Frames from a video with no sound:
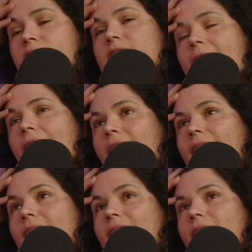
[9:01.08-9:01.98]
of
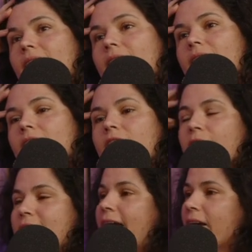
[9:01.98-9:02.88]
tech,
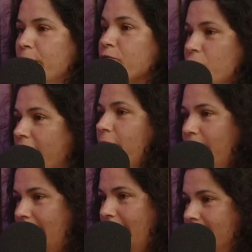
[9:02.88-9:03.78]
tech moves really
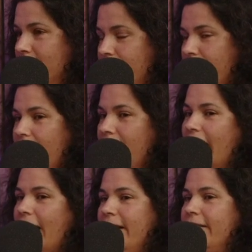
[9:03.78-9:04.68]
quickly.
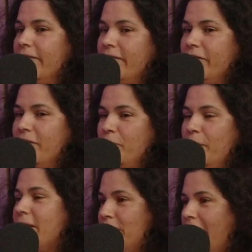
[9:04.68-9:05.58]
And
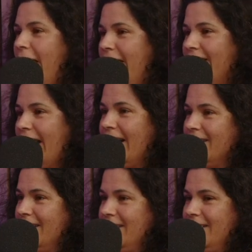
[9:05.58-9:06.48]
we complain that
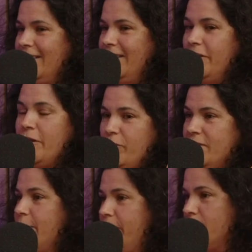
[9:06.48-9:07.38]
the
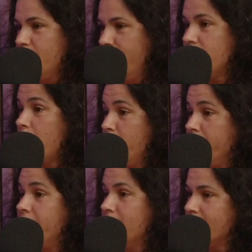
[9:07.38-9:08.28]
recipients of it don't
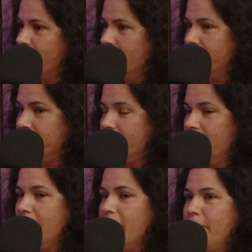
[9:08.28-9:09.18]
move fast enough.
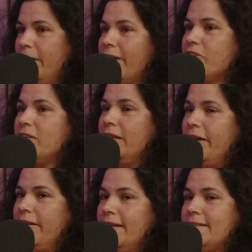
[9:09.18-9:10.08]
But actually,
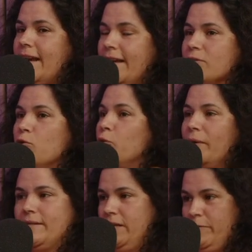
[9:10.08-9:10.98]
I think tech is
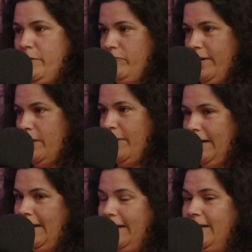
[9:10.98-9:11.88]
always going to move really
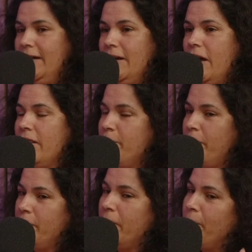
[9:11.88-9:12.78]
quickly. And
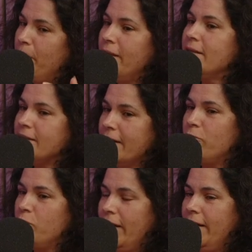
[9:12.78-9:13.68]
the bit that's
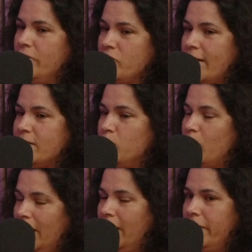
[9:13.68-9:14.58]
never really addressed
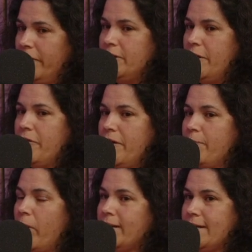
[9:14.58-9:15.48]
well enough, I don't
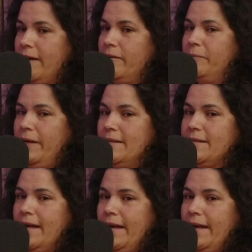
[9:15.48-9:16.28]
think, by tech companies